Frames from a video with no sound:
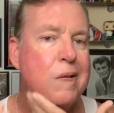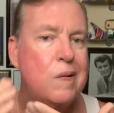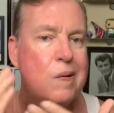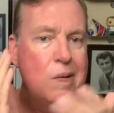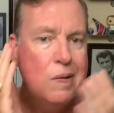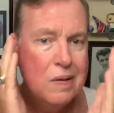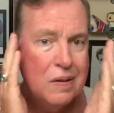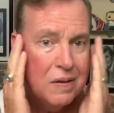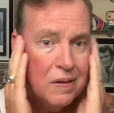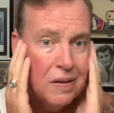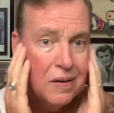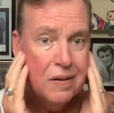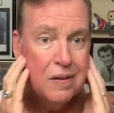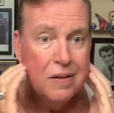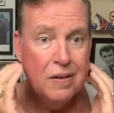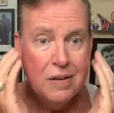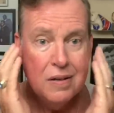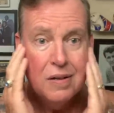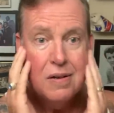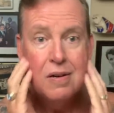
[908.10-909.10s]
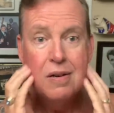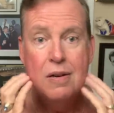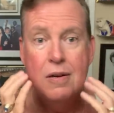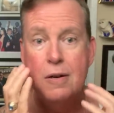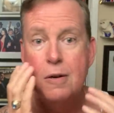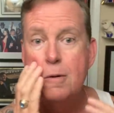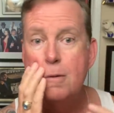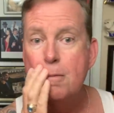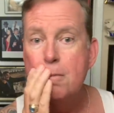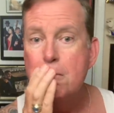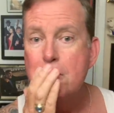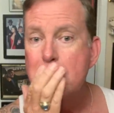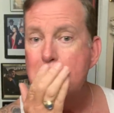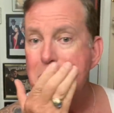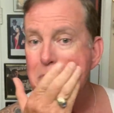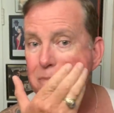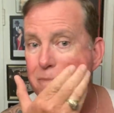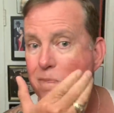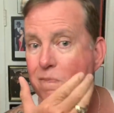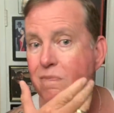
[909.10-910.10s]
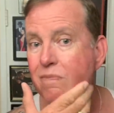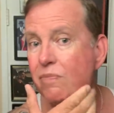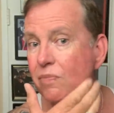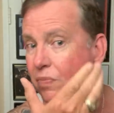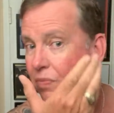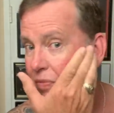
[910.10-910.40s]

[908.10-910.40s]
(silence)